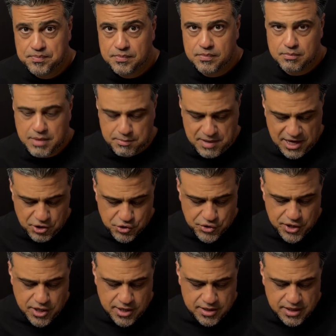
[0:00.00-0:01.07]
My
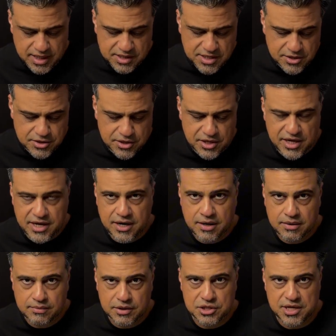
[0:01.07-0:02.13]
Patreon is under there,
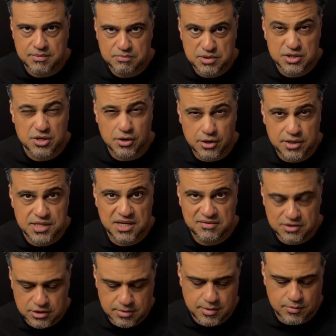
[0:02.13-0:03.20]
which I'm starting to give a
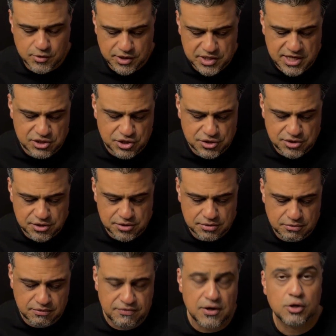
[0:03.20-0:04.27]
little bit more attention to.
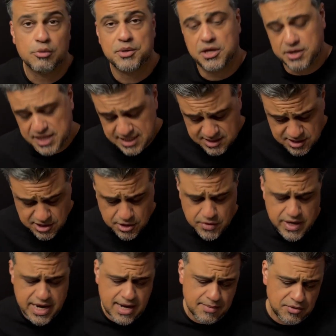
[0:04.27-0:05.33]
Follow me on
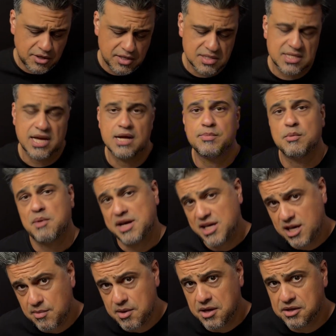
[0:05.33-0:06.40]
Instagram. You can sign up on my
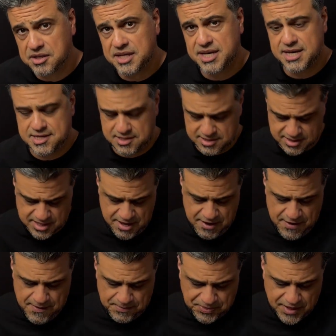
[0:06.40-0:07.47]
email list.
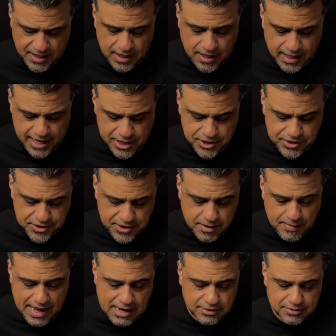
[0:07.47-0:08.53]
And under
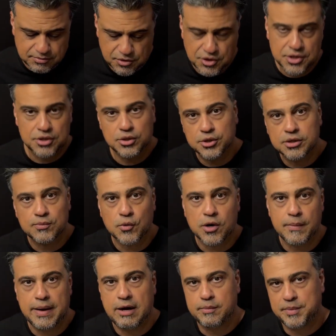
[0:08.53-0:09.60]
About, you can learn more
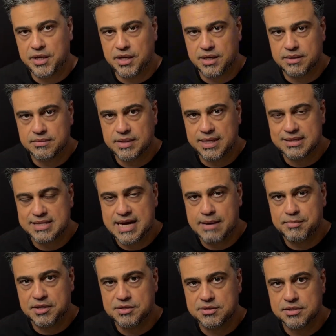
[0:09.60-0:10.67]
about me and tap
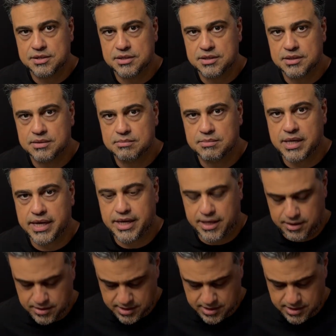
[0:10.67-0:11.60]
into my,